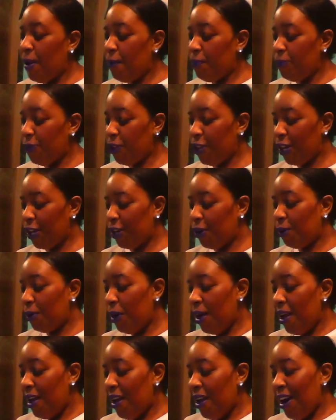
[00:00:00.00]
You know,
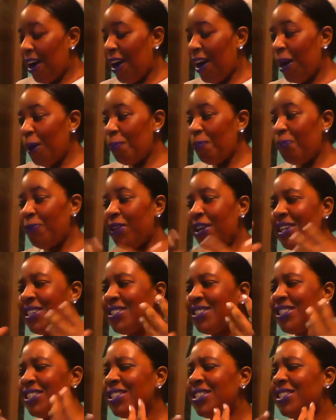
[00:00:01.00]
um,
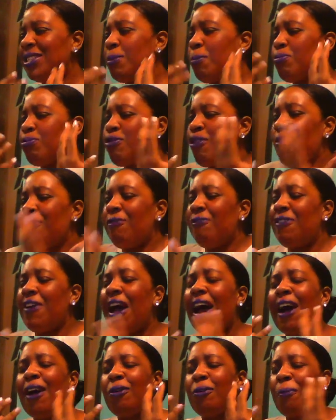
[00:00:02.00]
there's just
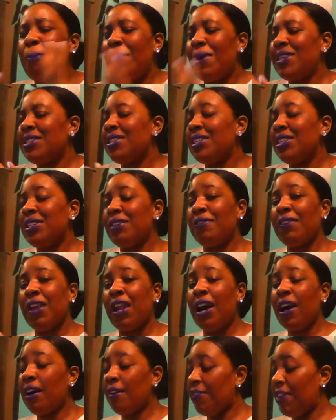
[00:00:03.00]
profound message of
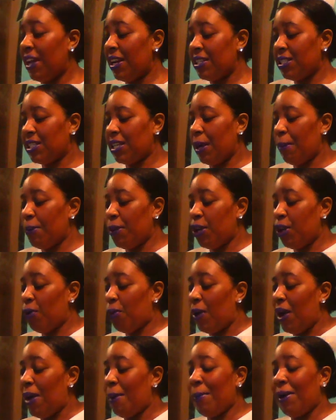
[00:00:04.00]
love that is coming your
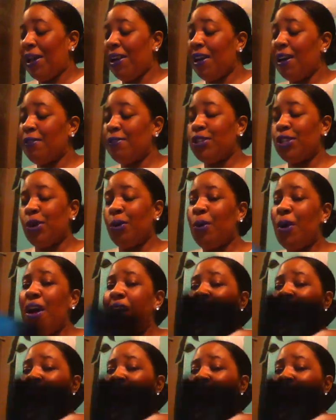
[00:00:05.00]
way, my love. So